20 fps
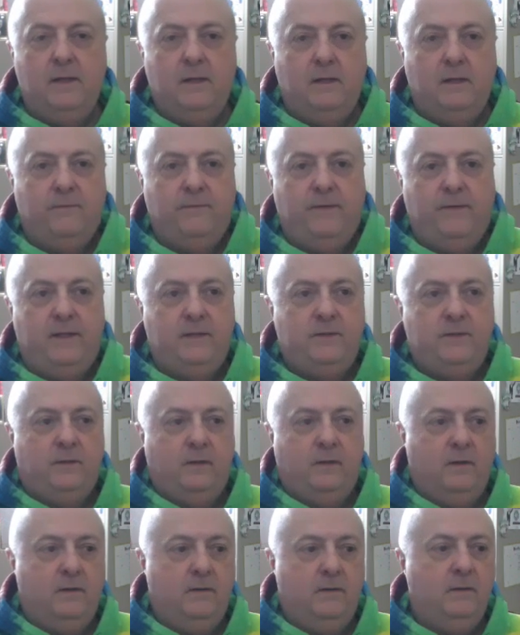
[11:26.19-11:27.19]
The feds
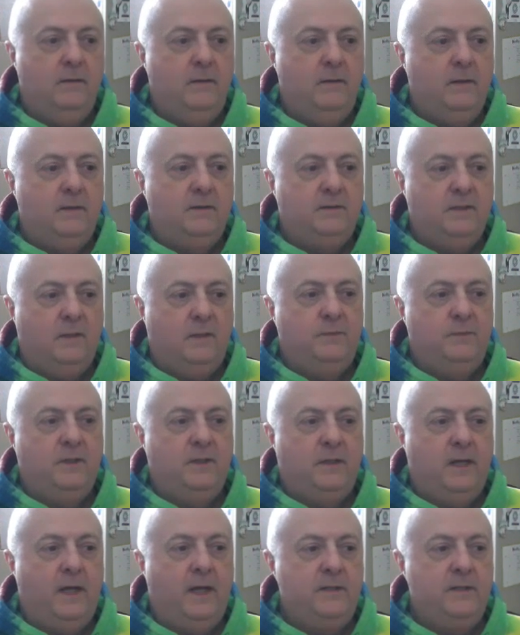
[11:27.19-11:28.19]
are
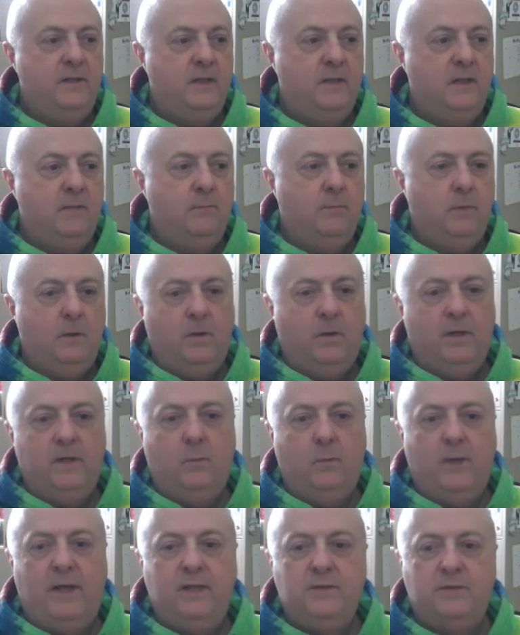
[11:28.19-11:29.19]
subsidizing employee
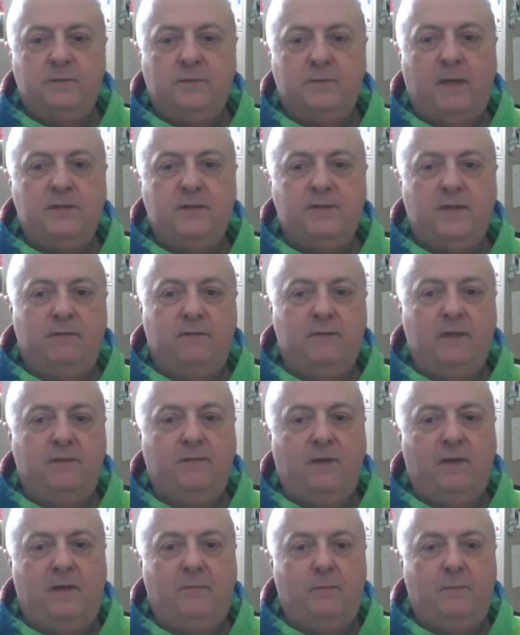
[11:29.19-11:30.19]
wages by
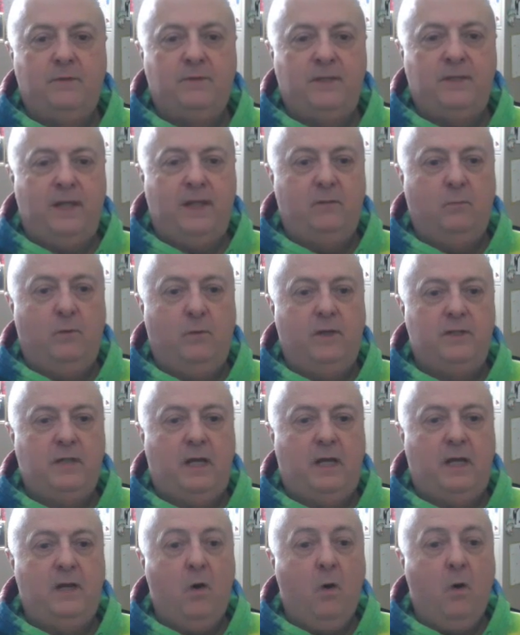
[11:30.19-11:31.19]
75%, which
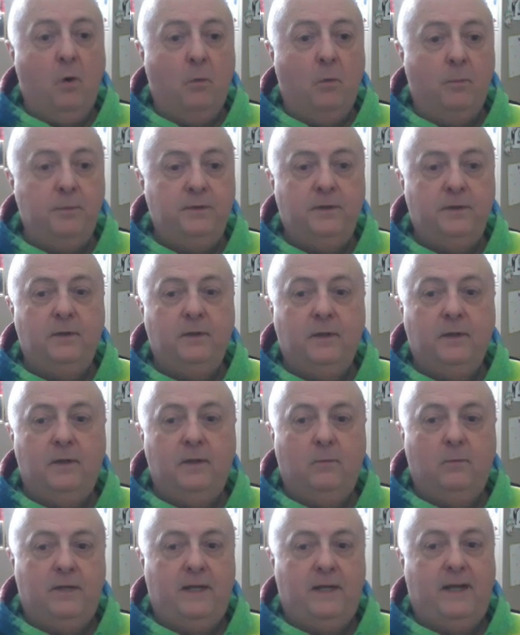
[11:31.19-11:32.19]
I hoped
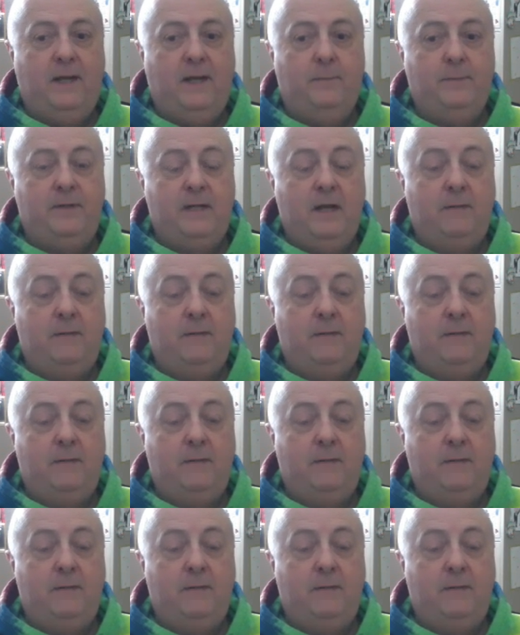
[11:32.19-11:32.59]
would happen.